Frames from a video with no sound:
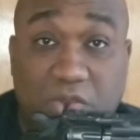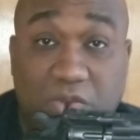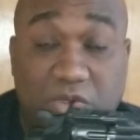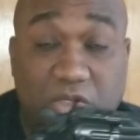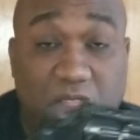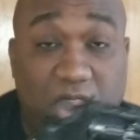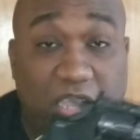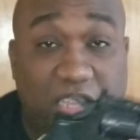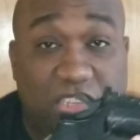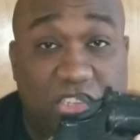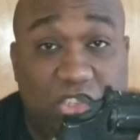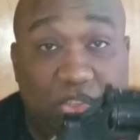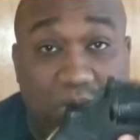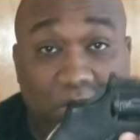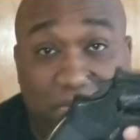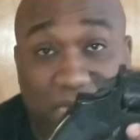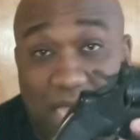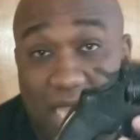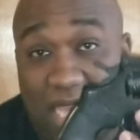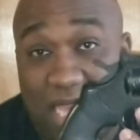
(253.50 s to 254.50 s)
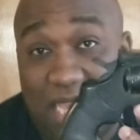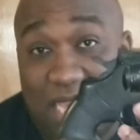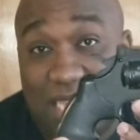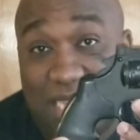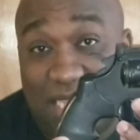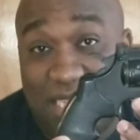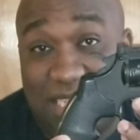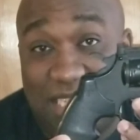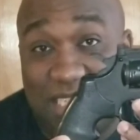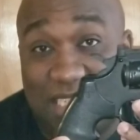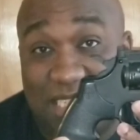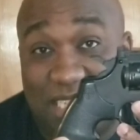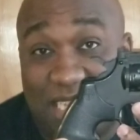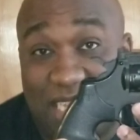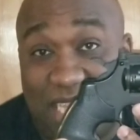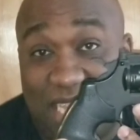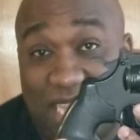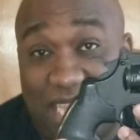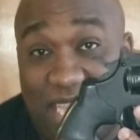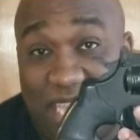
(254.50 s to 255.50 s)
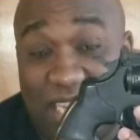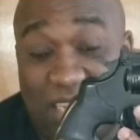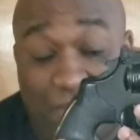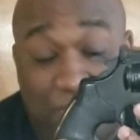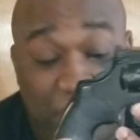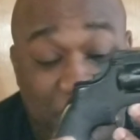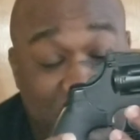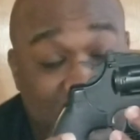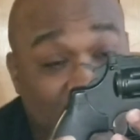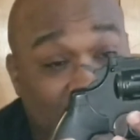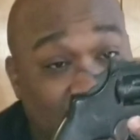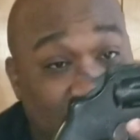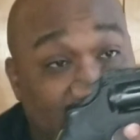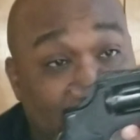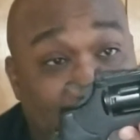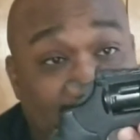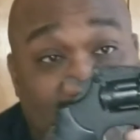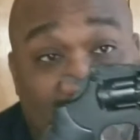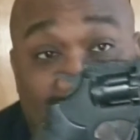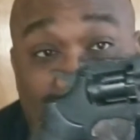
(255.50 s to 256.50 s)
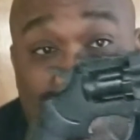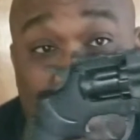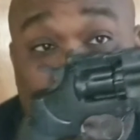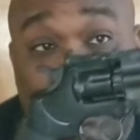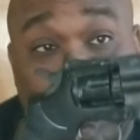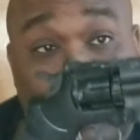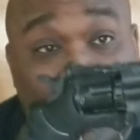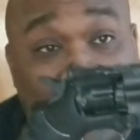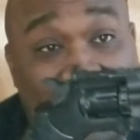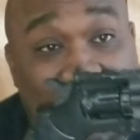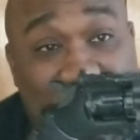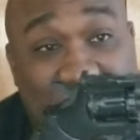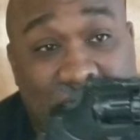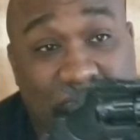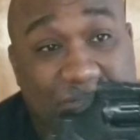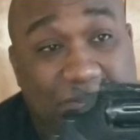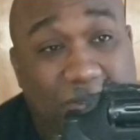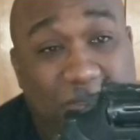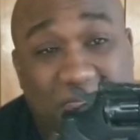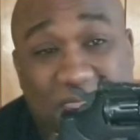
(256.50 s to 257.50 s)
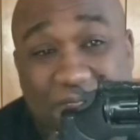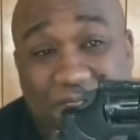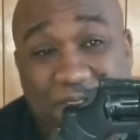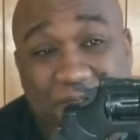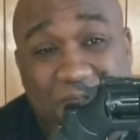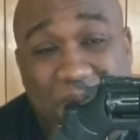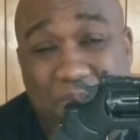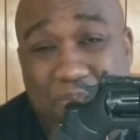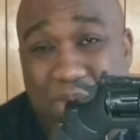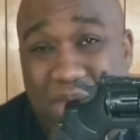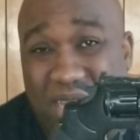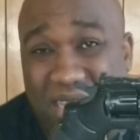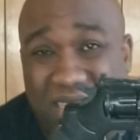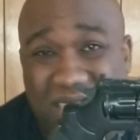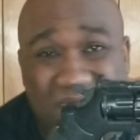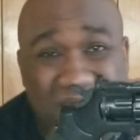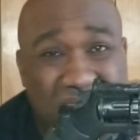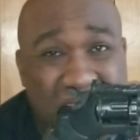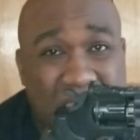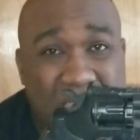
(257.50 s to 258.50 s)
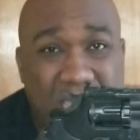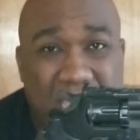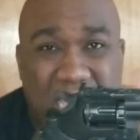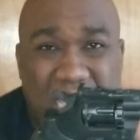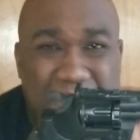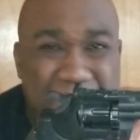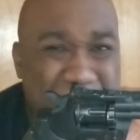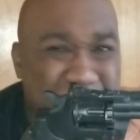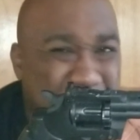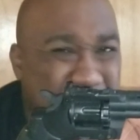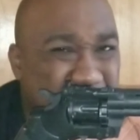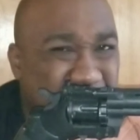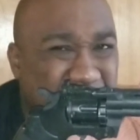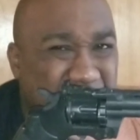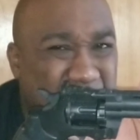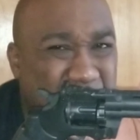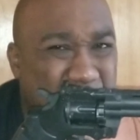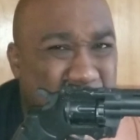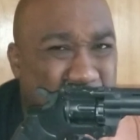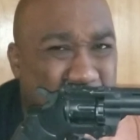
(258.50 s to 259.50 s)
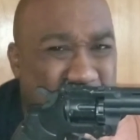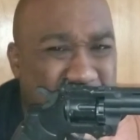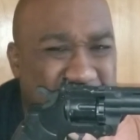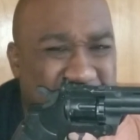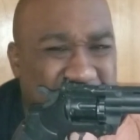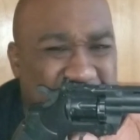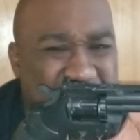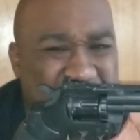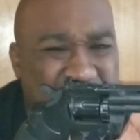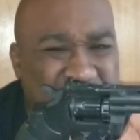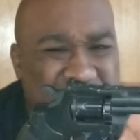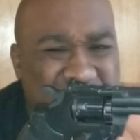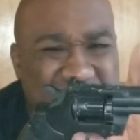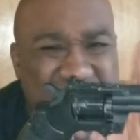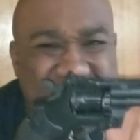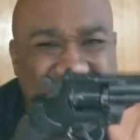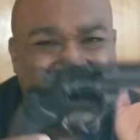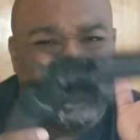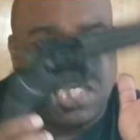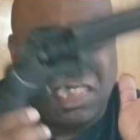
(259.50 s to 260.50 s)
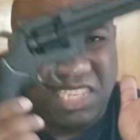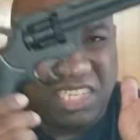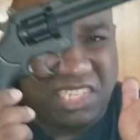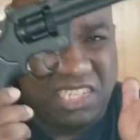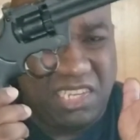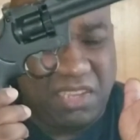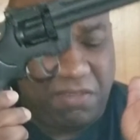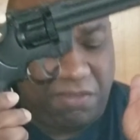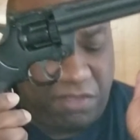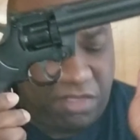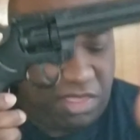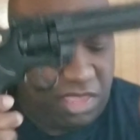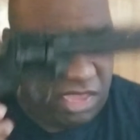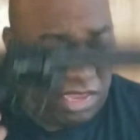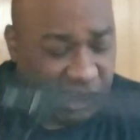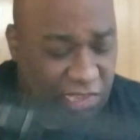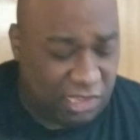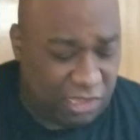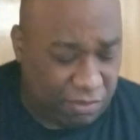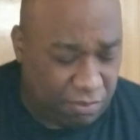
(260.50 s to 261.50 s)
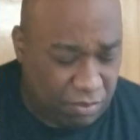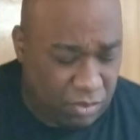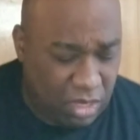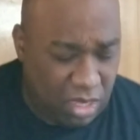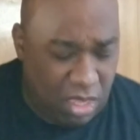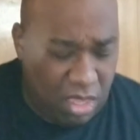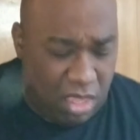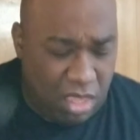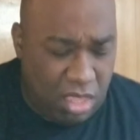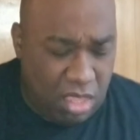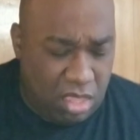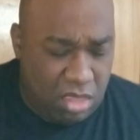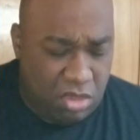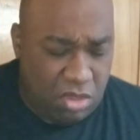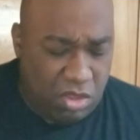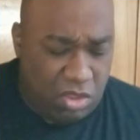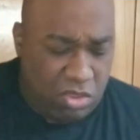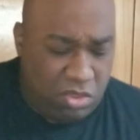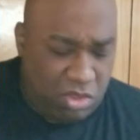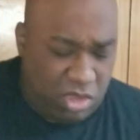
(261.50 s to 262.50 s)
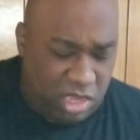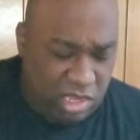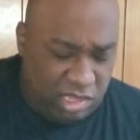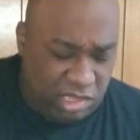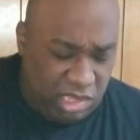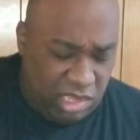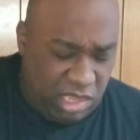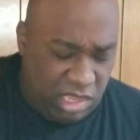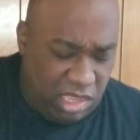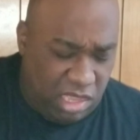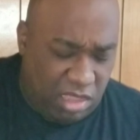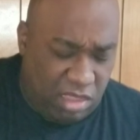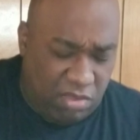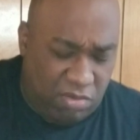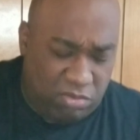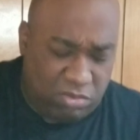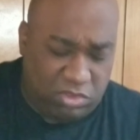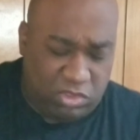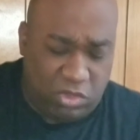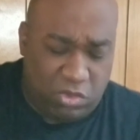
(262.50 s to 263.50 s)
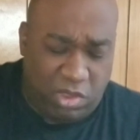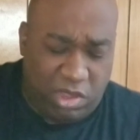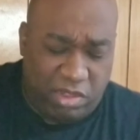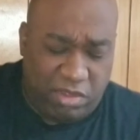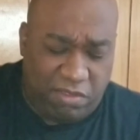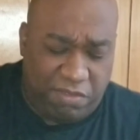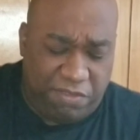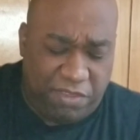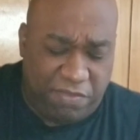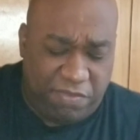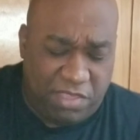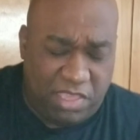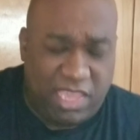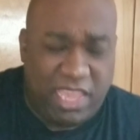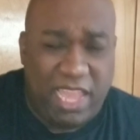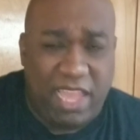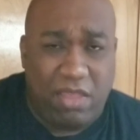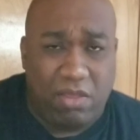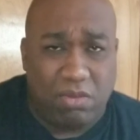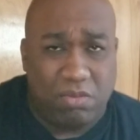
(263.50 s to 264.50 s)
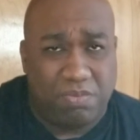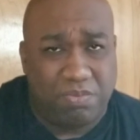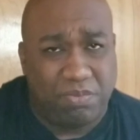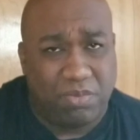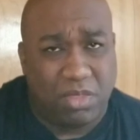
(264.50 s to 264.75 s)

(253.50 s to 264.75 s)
some target shooting. This is another inexpensive way. So like I said, $40, $50. It may be a little more now, so let's say 60 for this. You know, you get the 250 count,